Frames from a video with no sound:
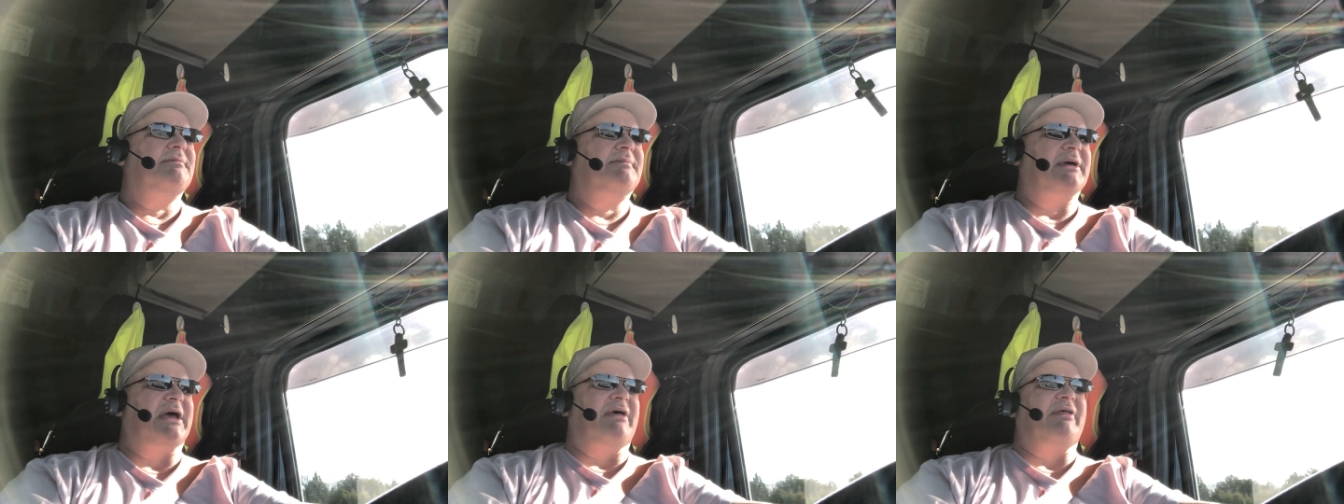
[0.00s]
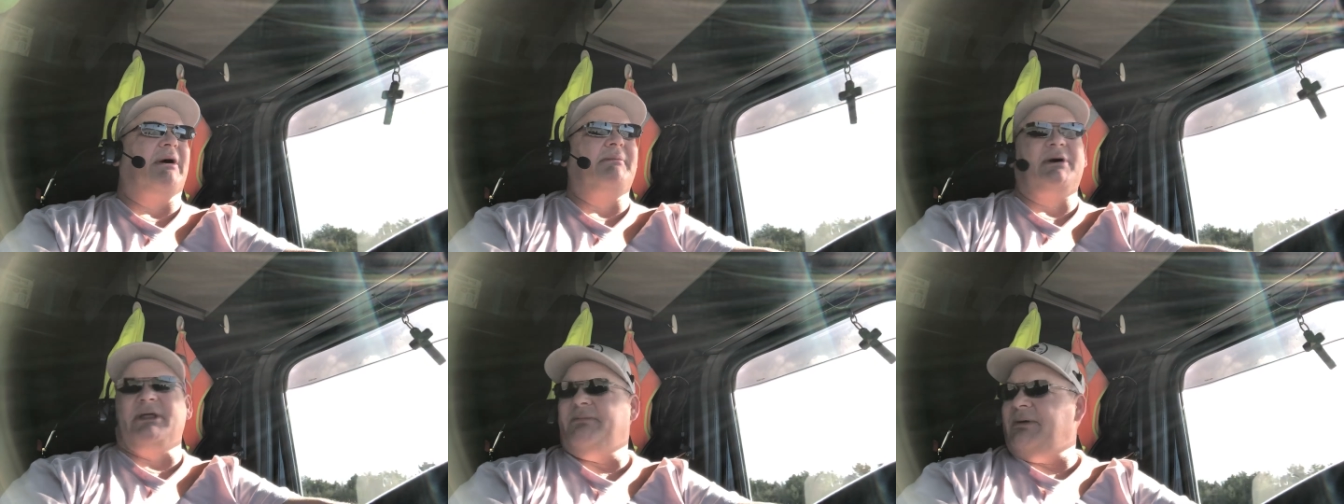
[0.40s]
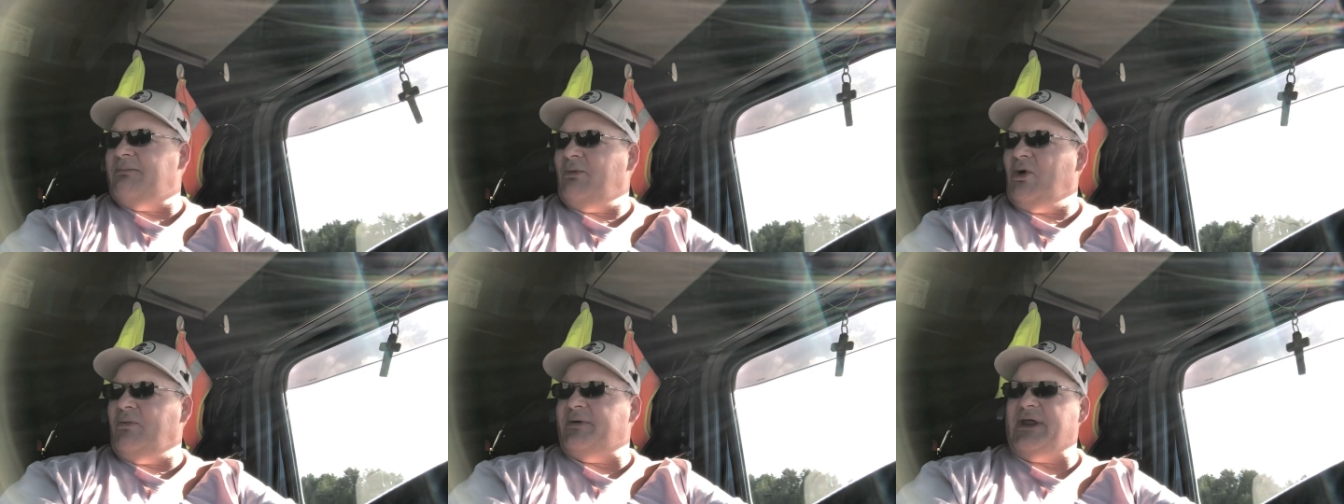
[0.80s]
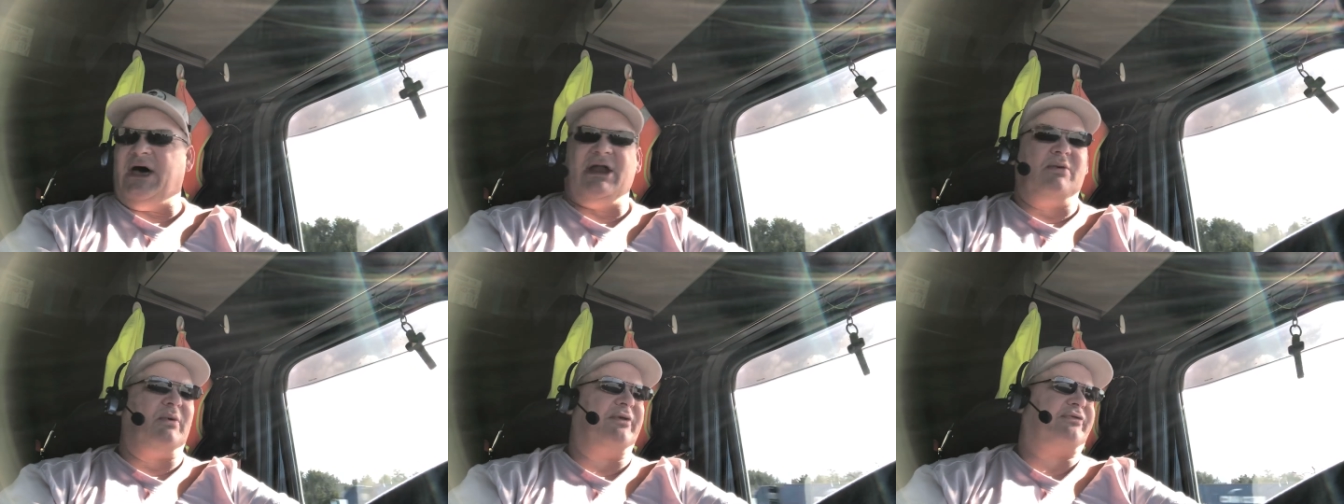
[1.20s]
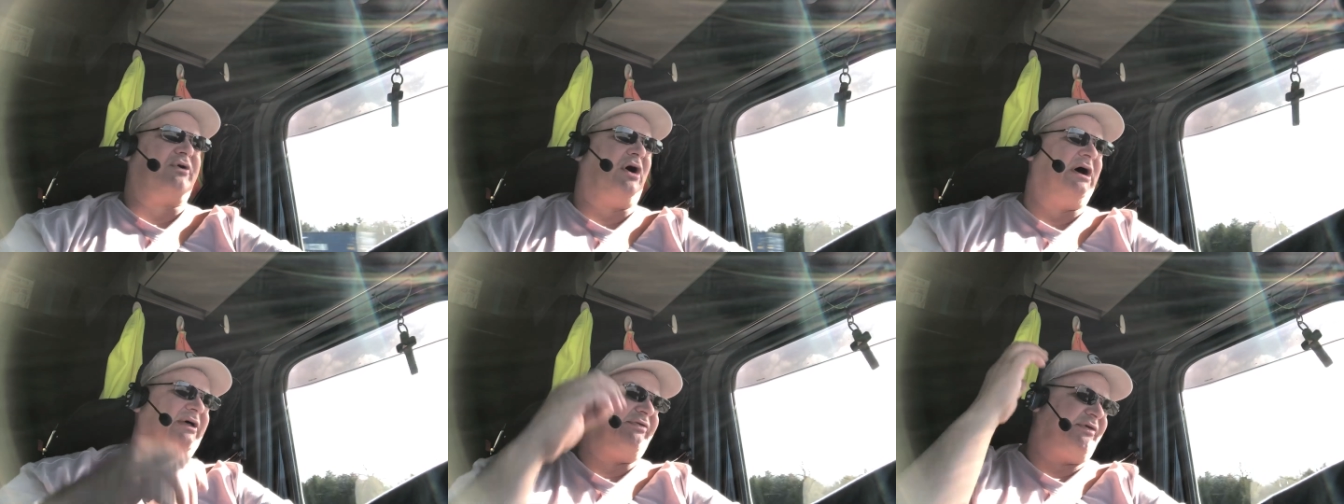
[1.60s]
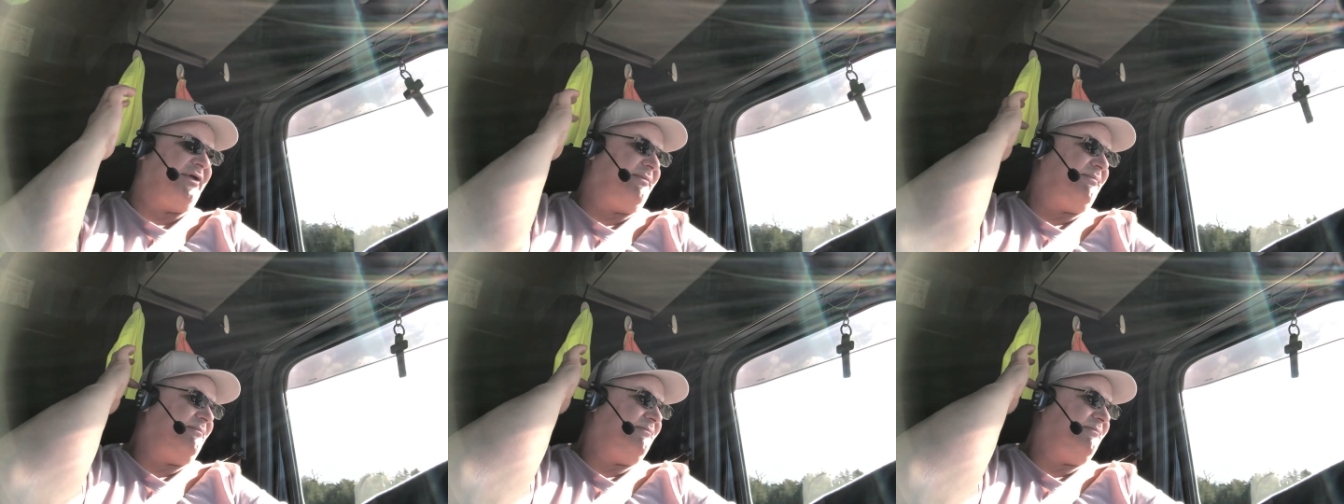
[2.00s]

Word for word: Because I'm going to be moving out of Wisconsin.